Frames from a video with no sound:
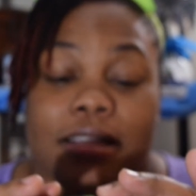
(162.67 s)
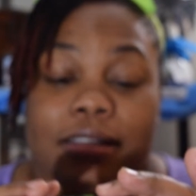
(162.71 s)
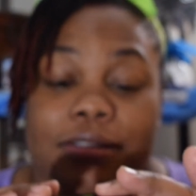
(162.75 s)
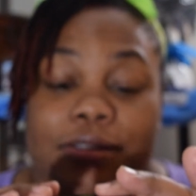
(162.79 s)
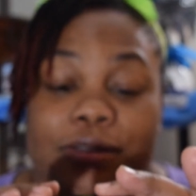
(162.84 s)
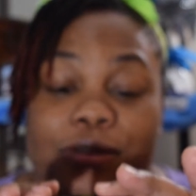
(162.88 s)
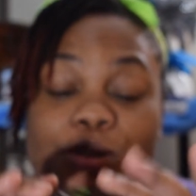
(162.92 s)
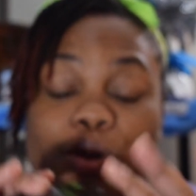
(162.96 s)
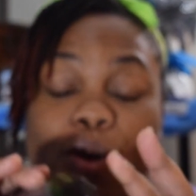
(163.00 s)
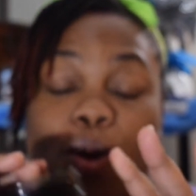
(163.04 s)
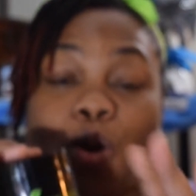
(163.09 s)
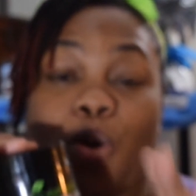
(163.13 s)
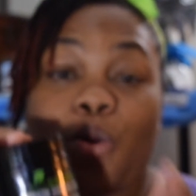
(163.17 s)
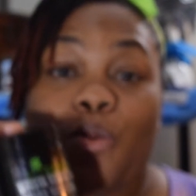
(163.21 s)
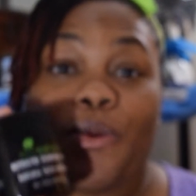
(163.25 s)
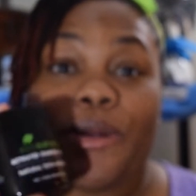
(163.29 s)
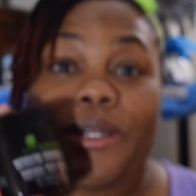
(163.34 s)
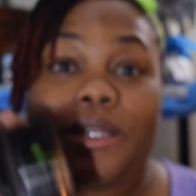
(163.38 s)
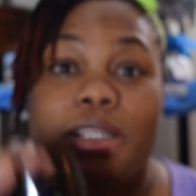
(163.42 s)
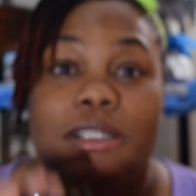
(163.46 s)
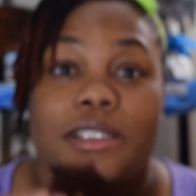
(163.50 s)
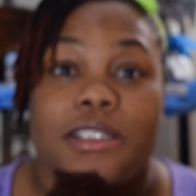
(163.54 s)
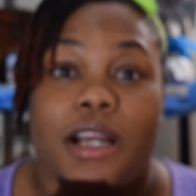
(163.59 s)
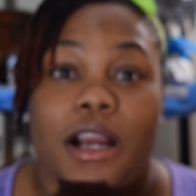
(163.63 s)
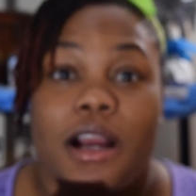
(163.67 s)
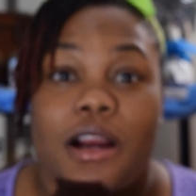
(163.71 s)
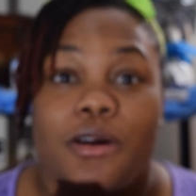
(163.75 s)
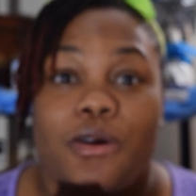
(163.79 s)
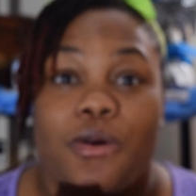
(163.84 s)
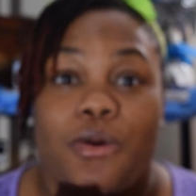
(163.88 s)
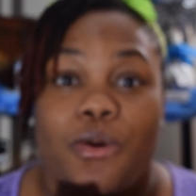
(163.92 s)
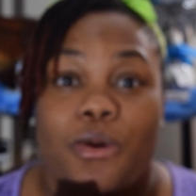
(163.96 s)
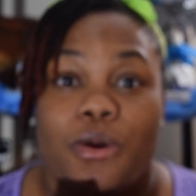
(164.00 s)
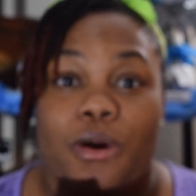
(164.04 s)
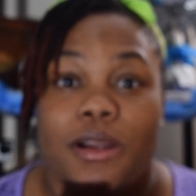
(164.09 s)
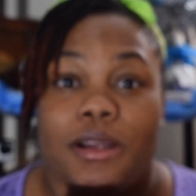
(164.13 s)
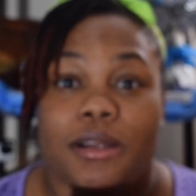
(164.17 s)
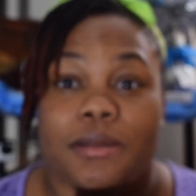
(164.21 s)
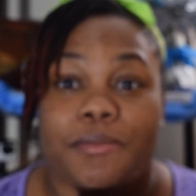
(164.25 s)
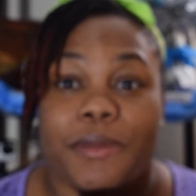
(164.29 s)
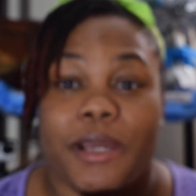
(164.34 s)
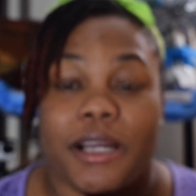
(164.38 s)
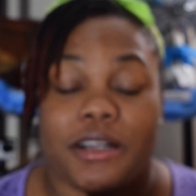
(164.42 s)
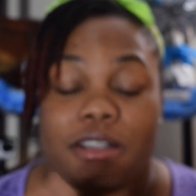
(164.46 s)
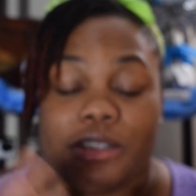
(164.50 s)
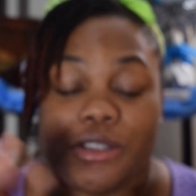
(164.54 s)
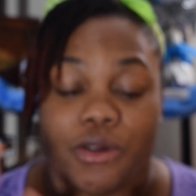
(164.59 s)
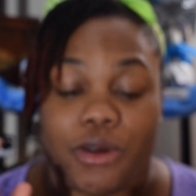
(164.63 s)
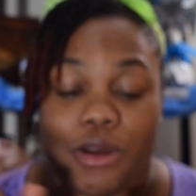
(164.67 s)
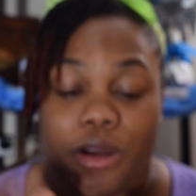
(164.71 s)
So with the charcoal, I'm gonna show